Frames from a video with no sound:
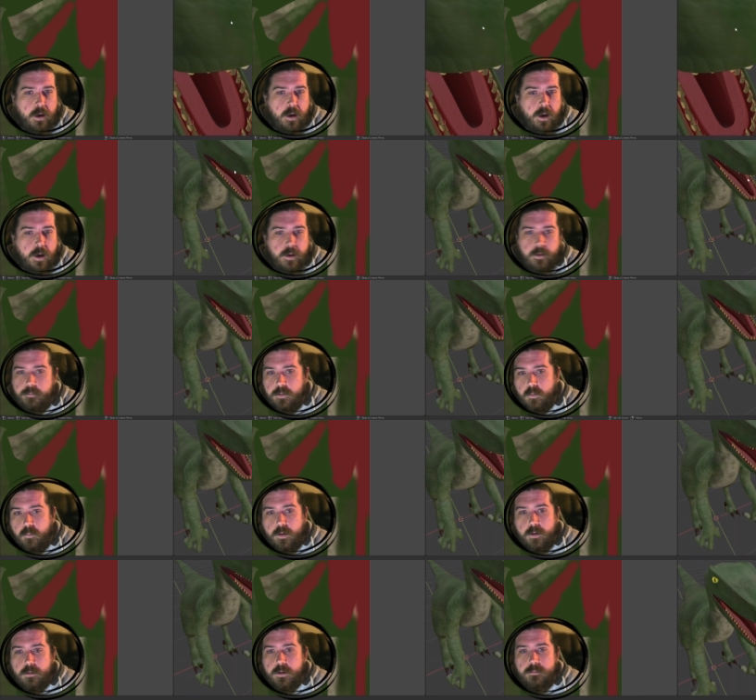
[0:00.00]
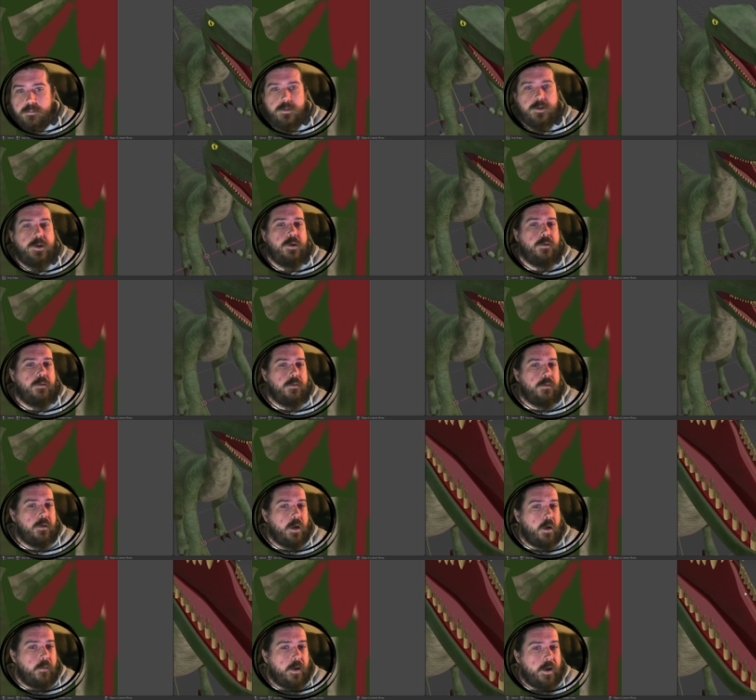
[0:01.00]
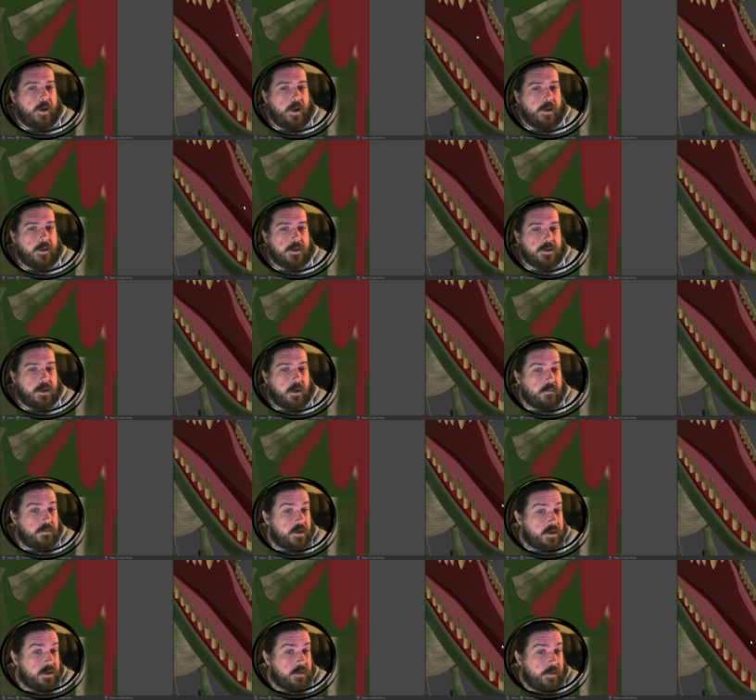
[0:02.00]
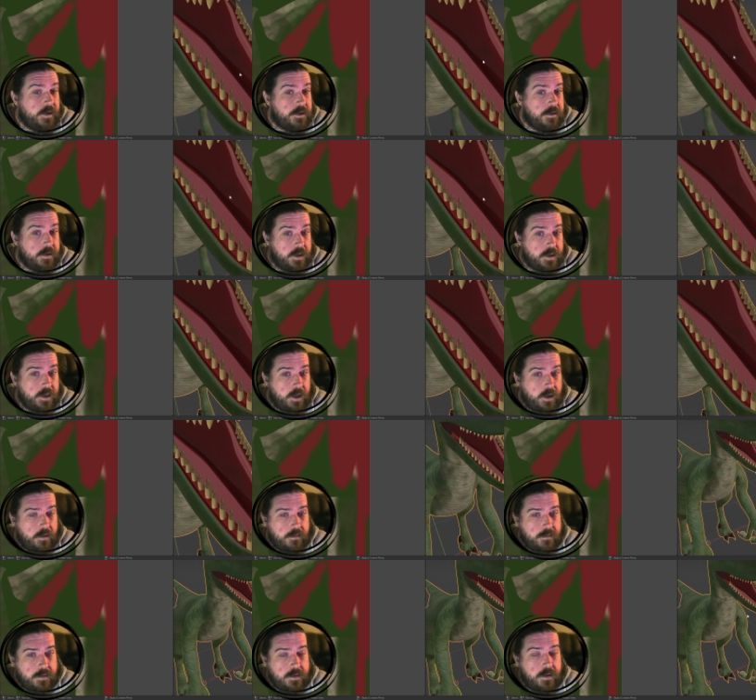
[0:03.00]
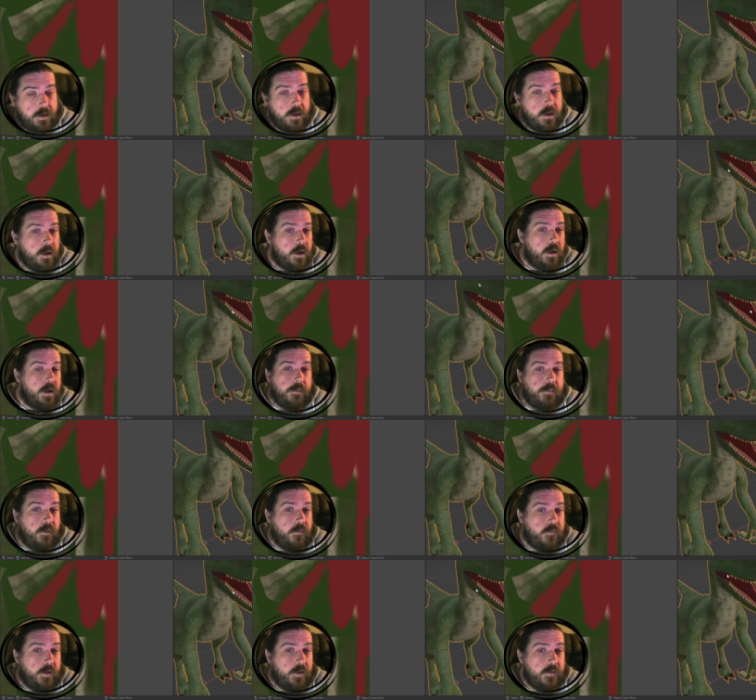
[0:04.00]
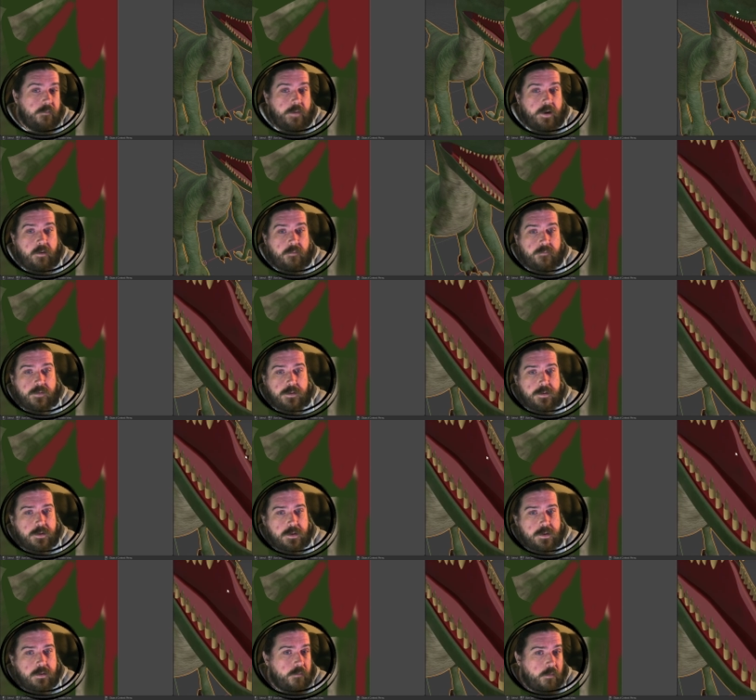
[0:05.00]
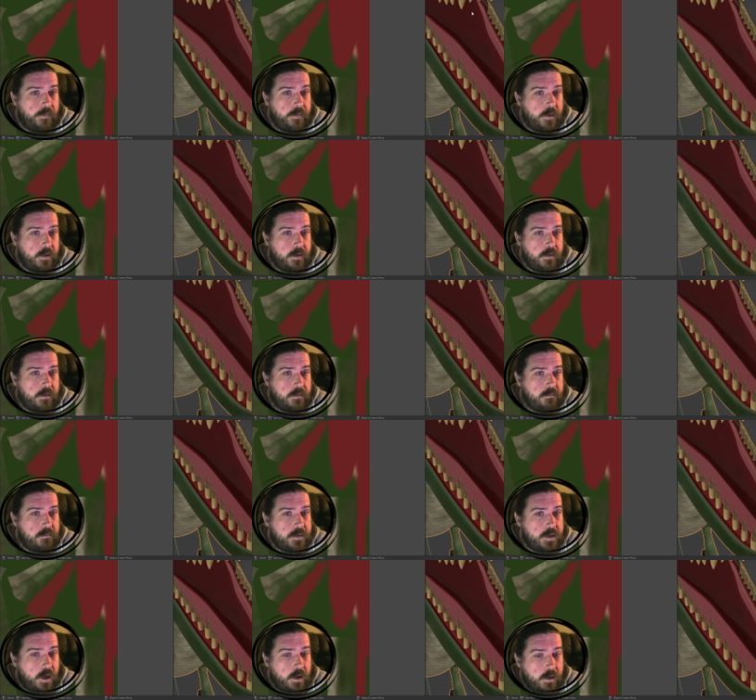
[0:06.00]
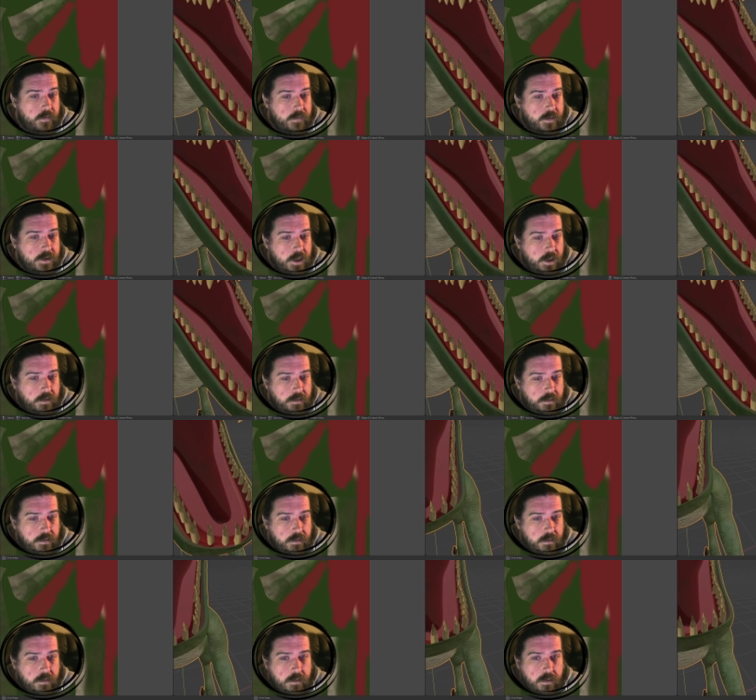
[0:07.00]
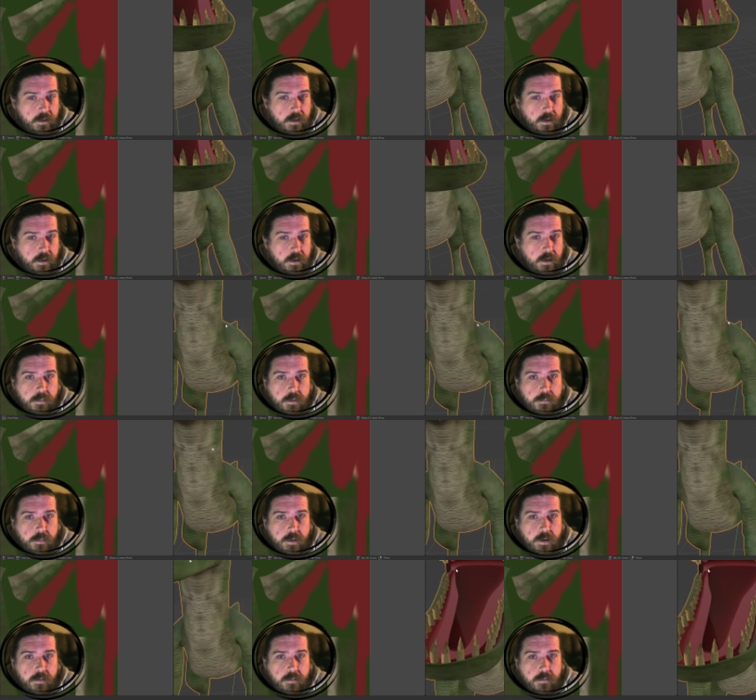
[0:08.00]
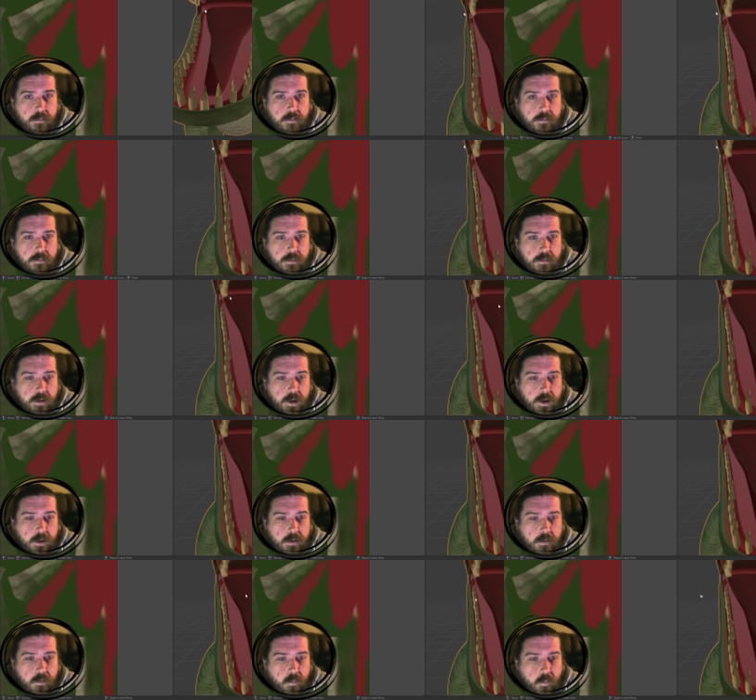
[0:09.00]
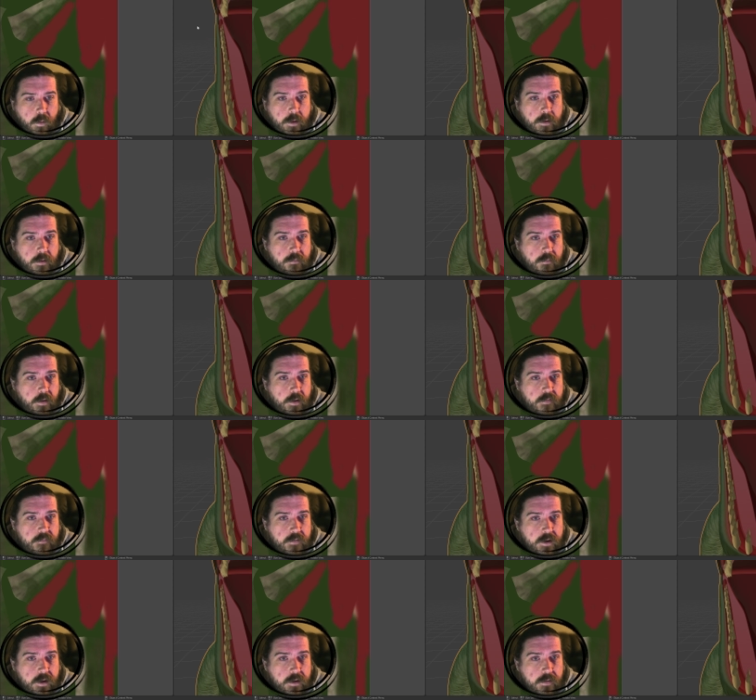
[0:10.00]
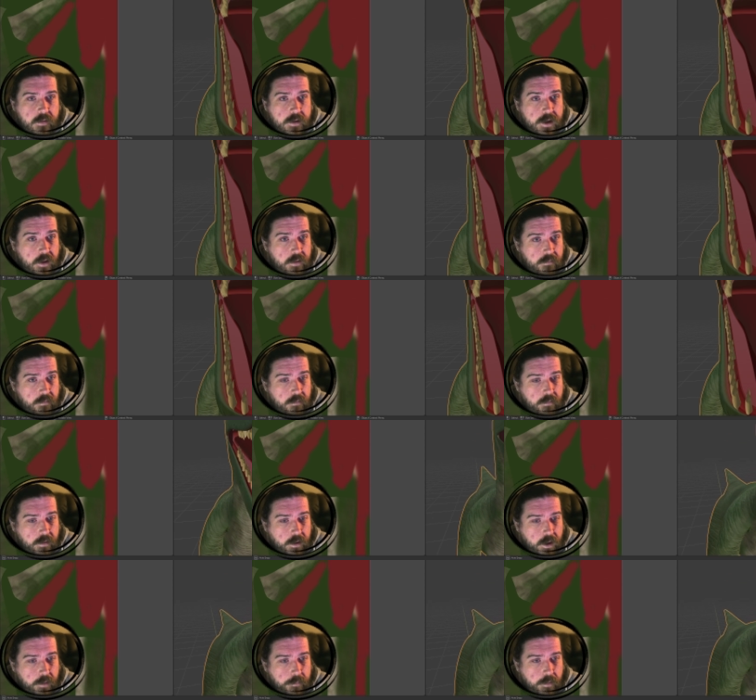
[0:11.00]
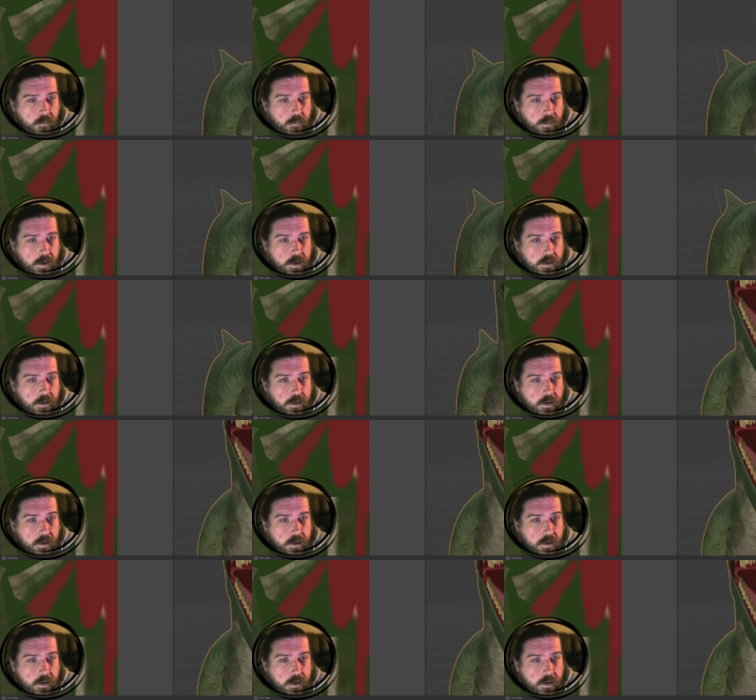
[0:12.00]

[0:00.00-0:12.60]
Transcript: And you're welcome to go in and sculpt in some extra details using some alphas on the tongue and the teeth. Mine are all looking quite crazy. The teeth are all looking a bit weird